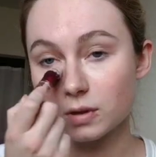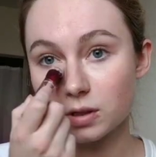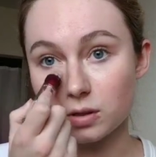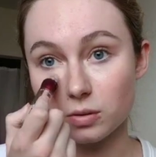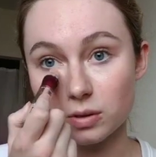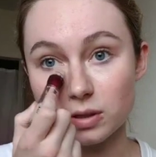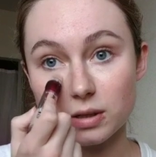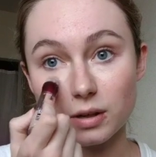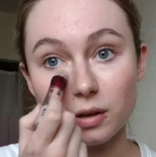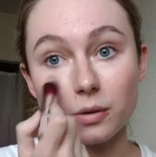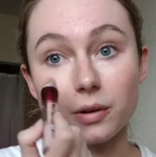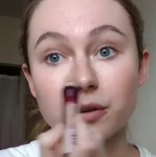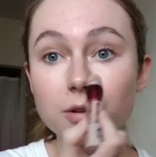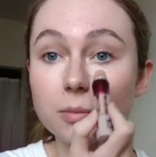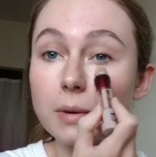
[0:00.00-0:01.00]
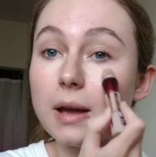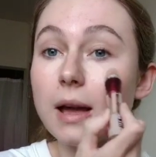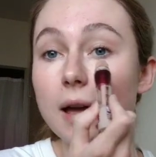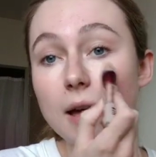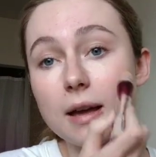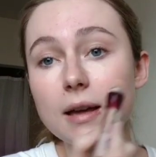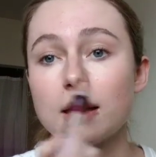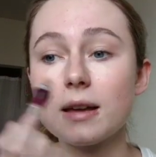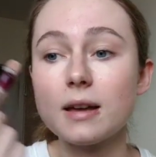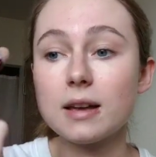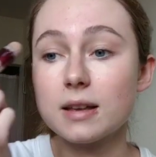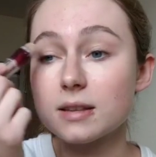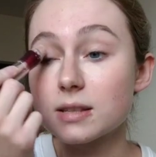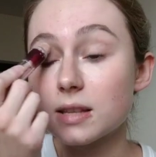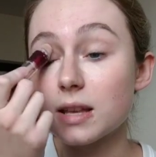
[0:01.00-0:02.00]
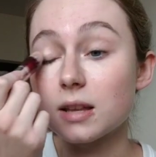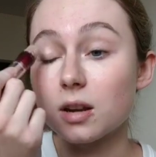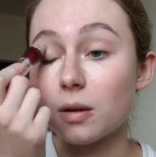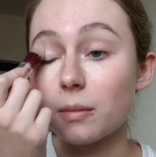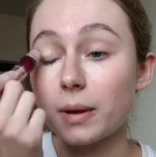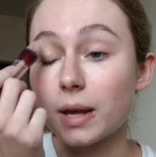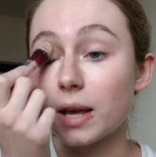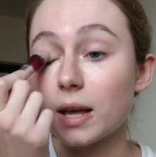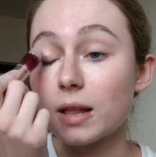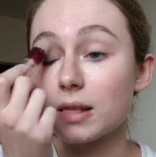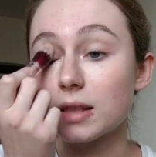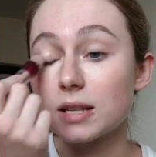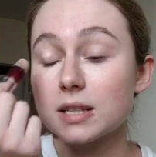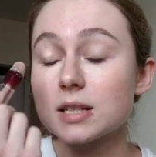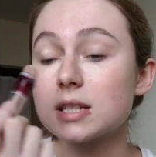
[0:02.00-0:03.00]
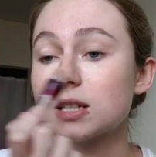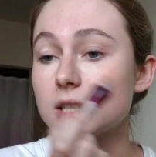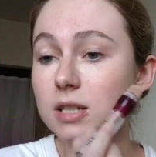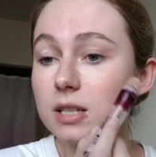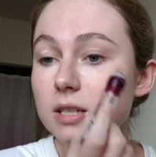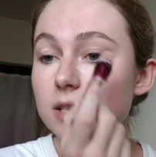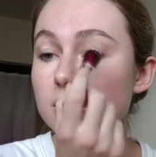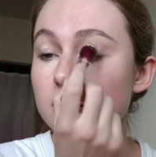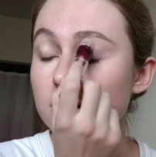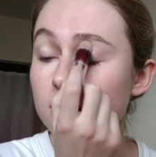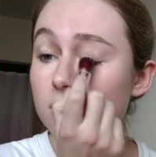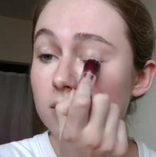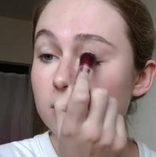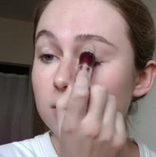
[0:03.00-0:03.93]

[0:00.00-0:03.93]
So it's gonna go under my eyes and on my eyelids.